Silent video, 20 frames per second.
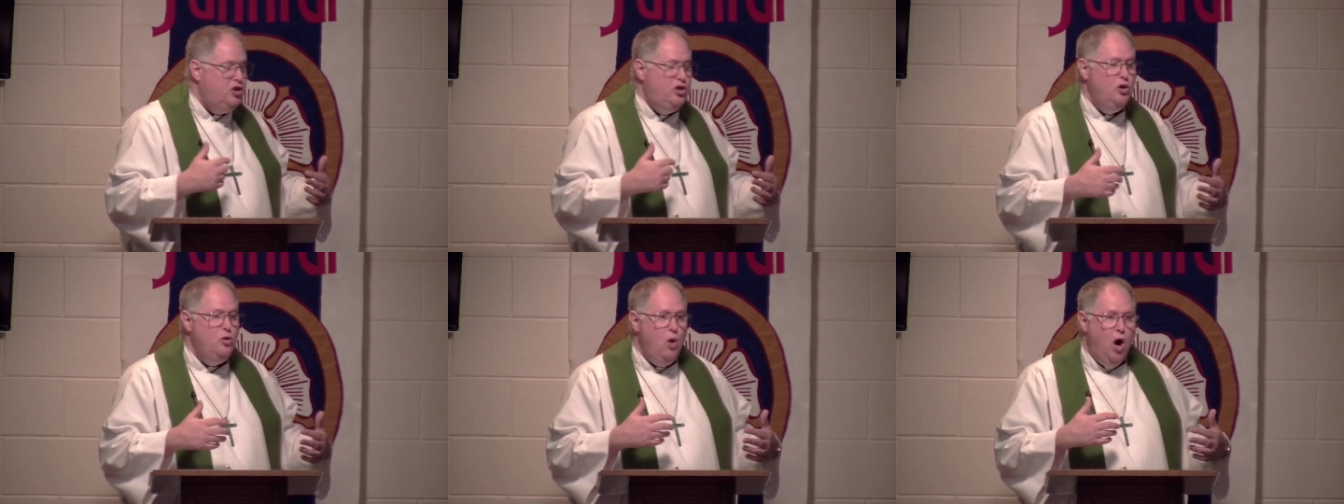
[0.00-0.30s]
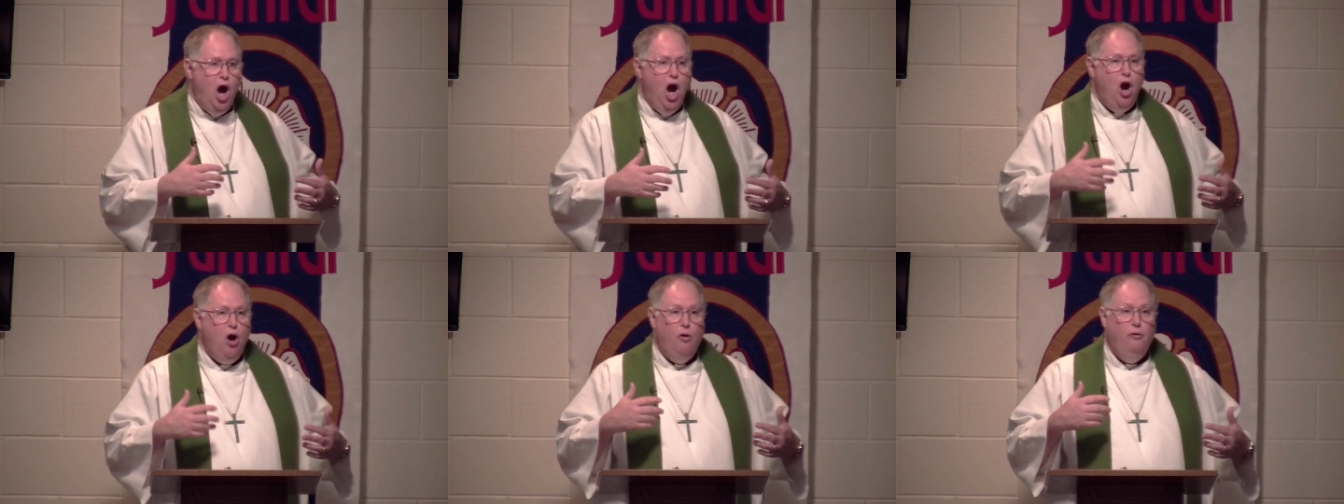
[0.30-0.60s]
to
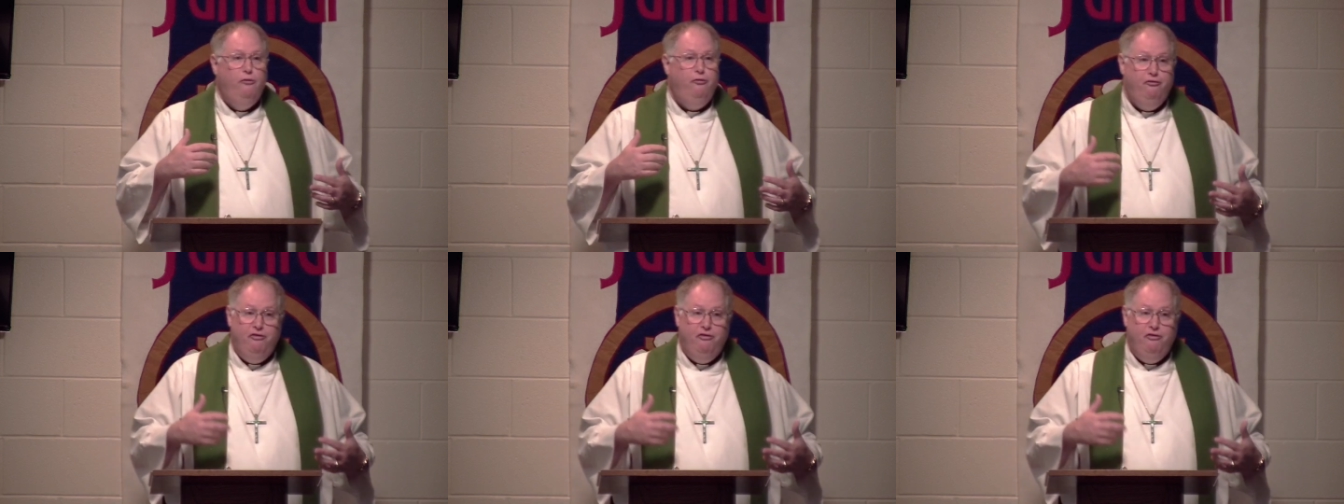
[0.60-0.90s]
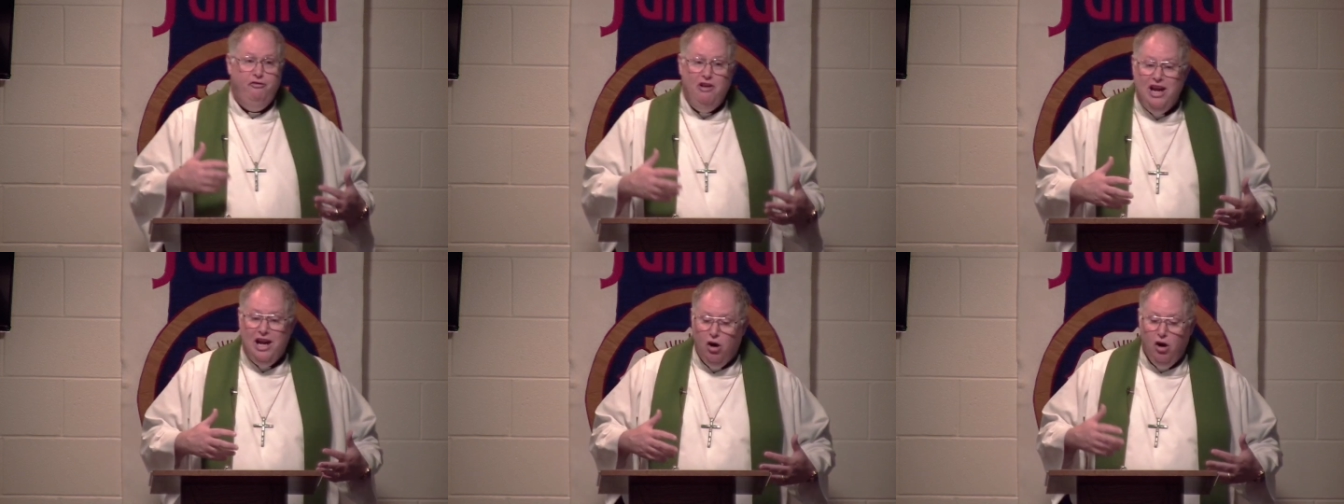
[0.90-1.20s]
our
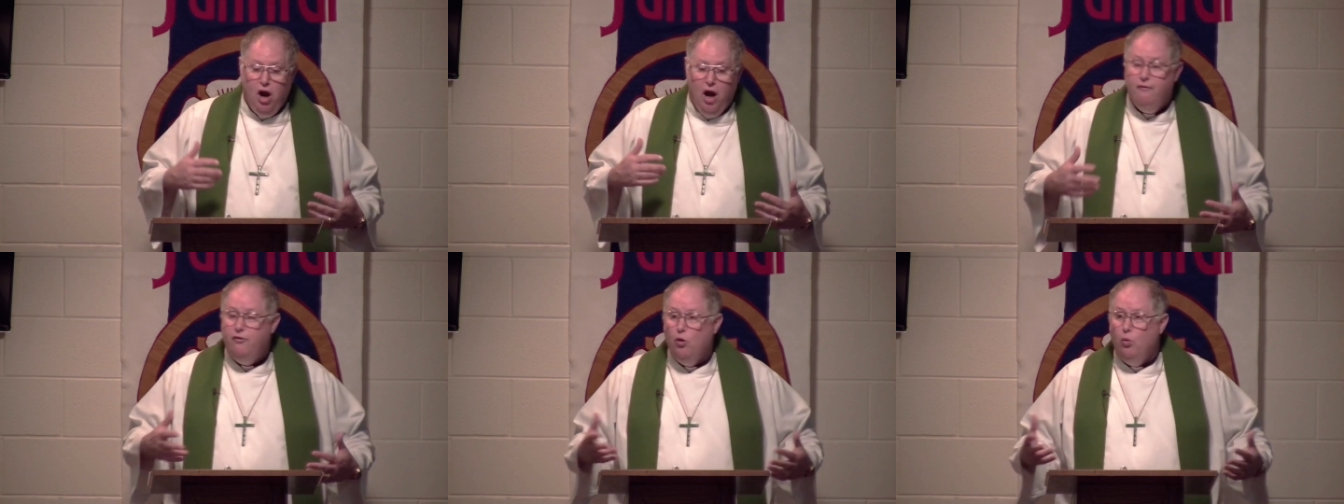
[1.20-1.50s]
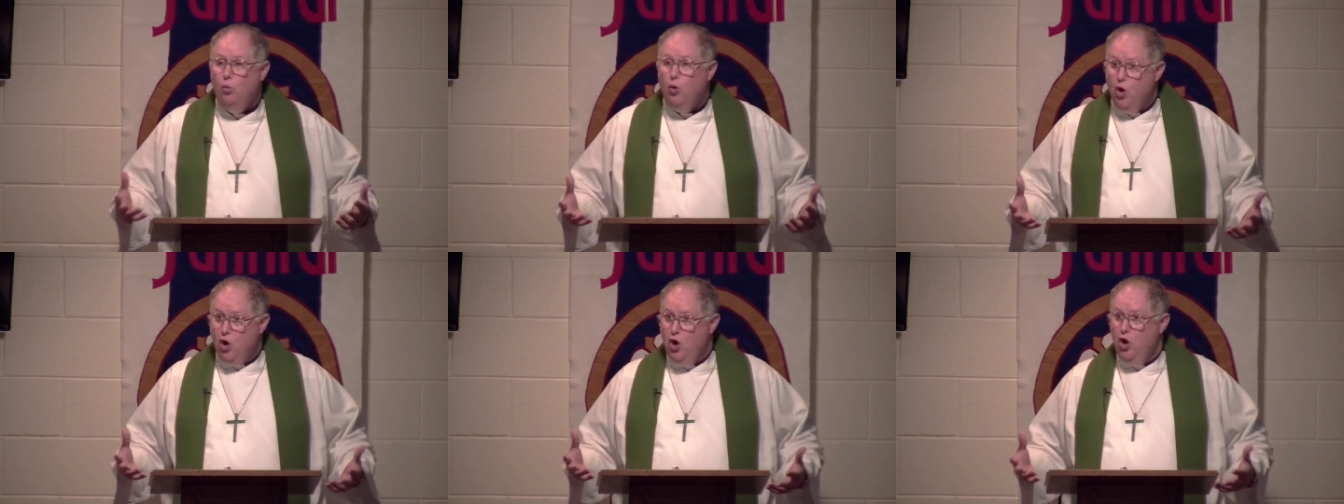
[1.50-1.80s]
fear of the
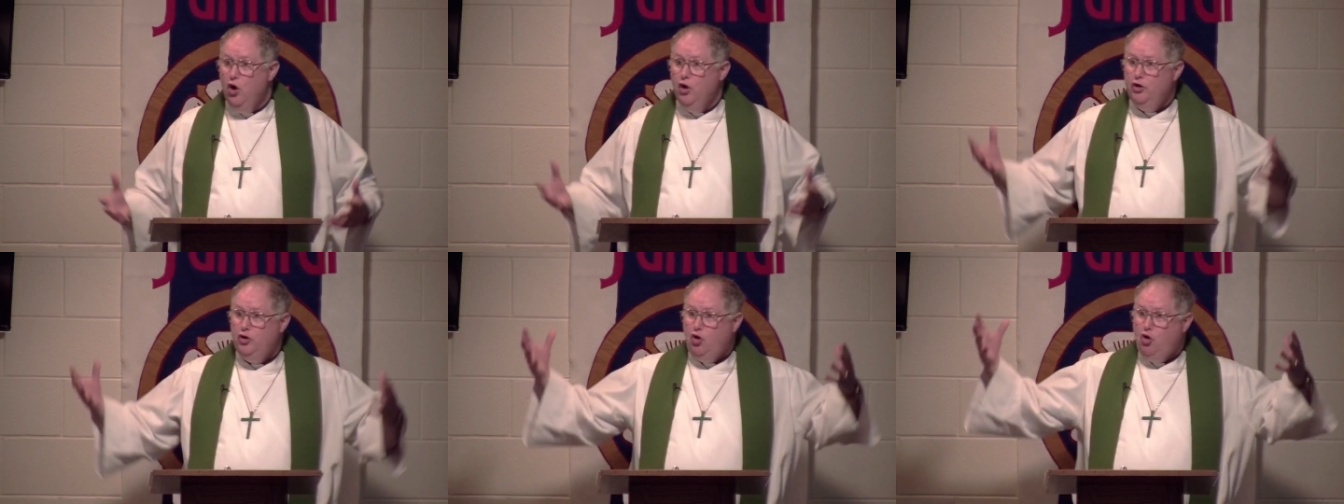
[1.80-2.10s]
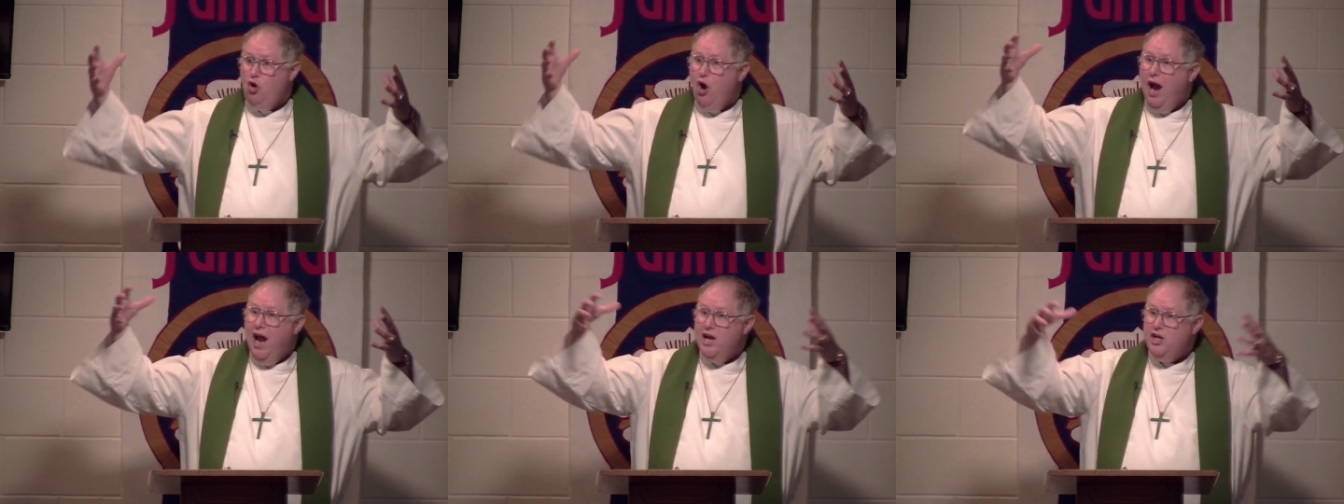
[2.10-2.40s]
world
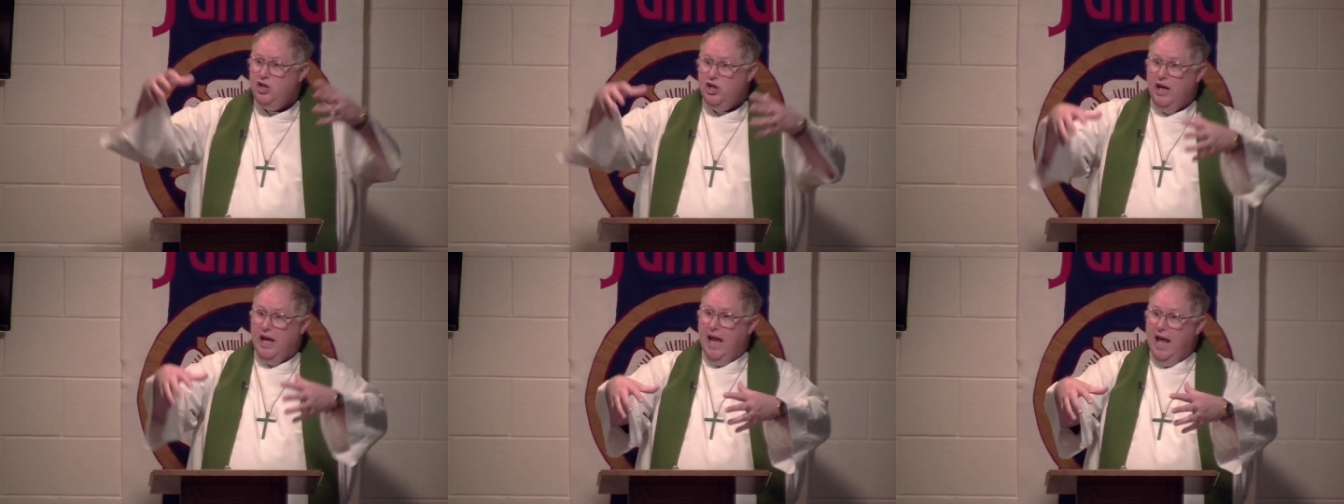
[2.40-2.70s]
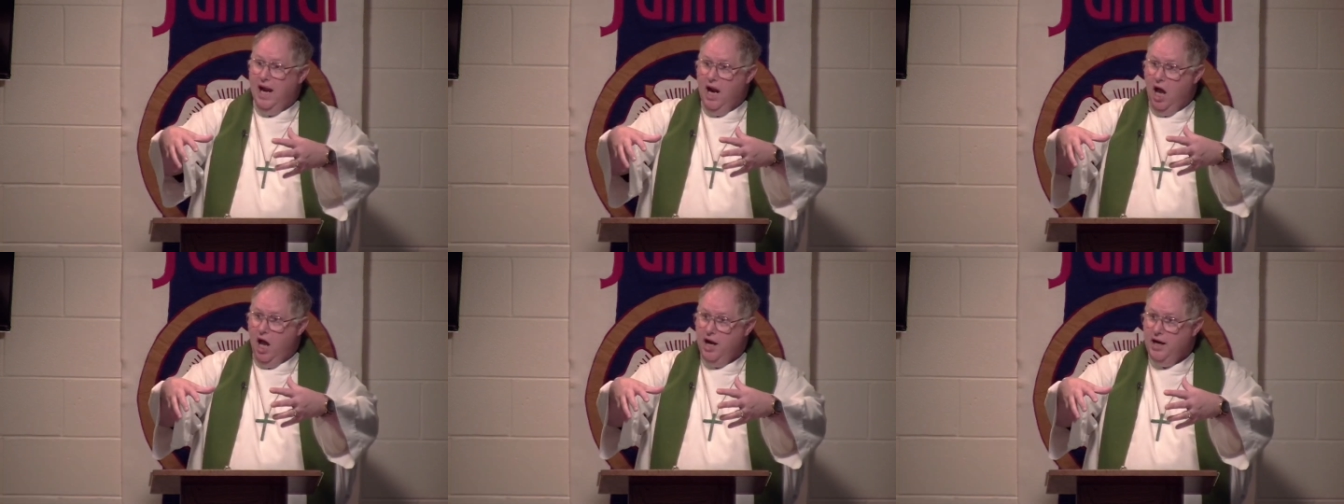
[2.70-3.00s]
crashing in
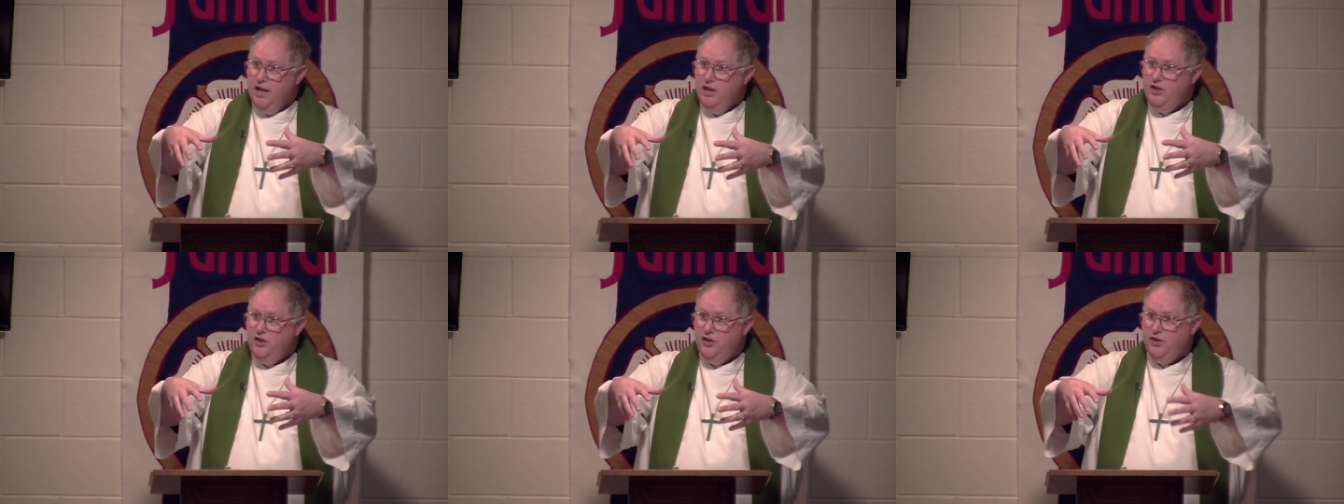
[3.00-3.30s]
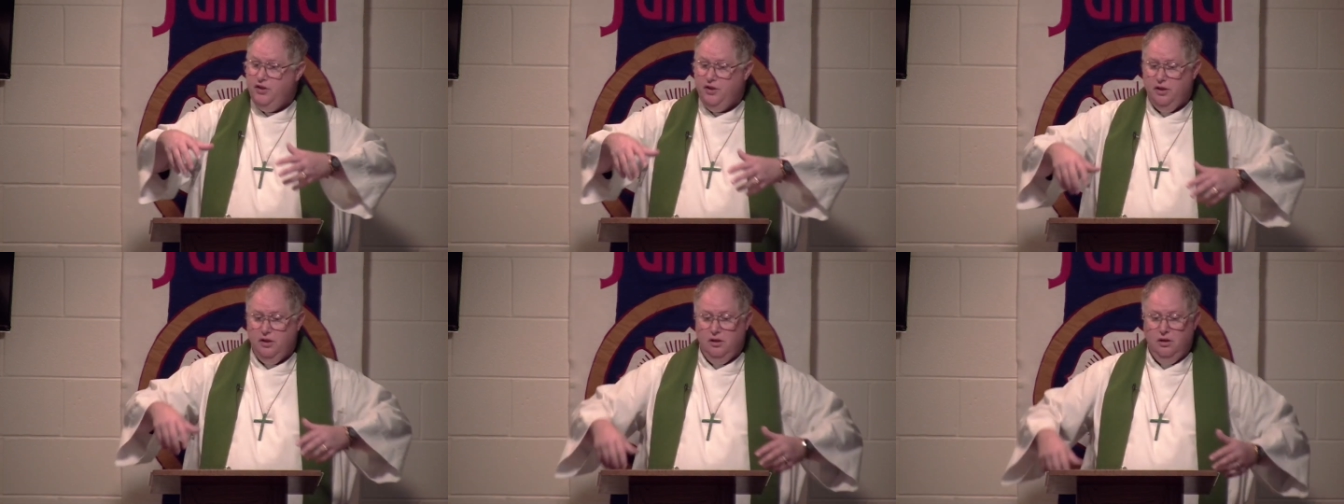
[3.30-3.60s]
on
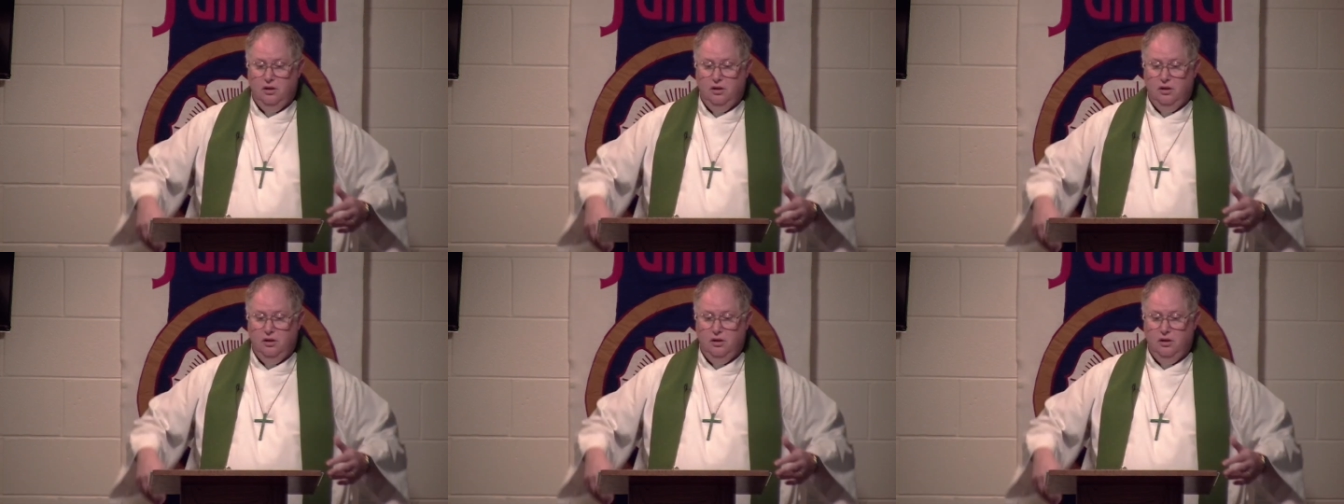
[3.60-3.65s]
us,